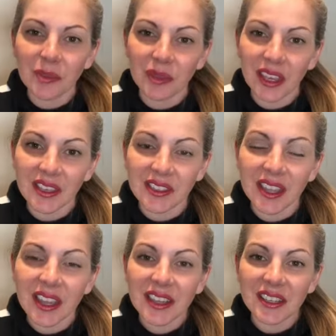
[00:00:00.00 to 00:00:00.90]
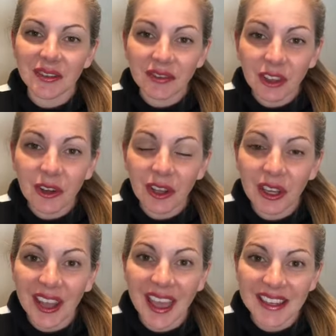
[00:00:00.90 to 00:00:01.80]
place to feel good
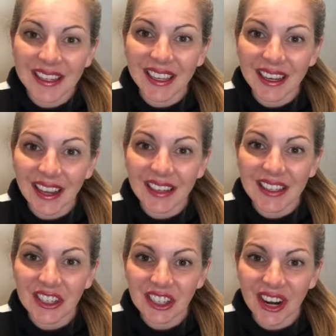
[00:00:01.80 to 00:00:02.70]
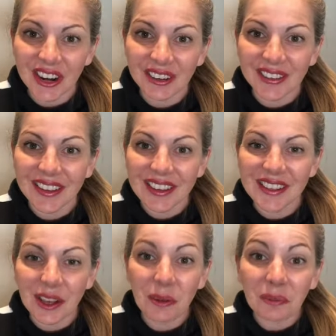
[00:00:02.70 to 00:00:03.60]
and to connect and share.
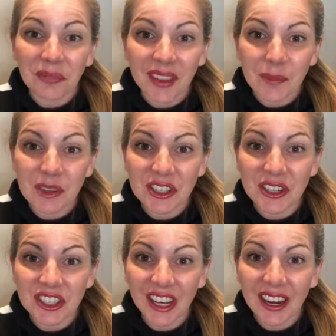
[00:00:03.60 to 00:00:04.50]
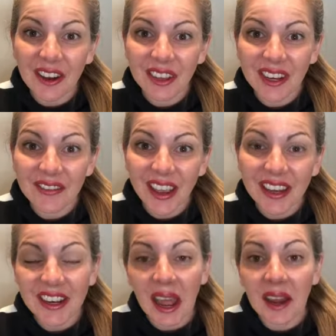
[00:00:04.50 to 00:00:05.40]
So be sure to check it out, get
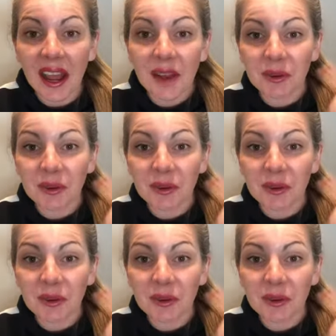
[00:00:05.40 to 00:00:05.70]
invited, and I will